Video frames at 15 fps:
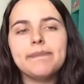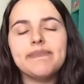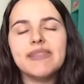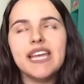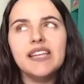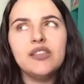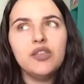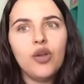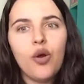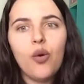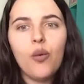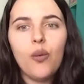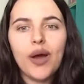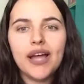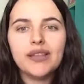know
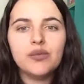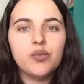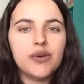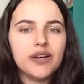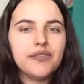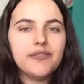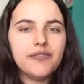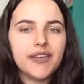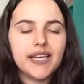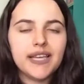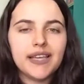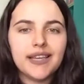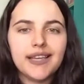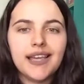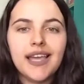what we're
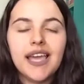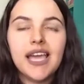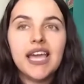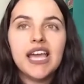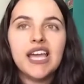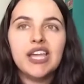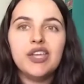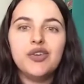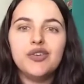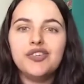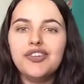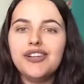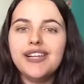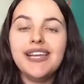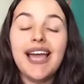thinking.
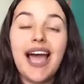Usually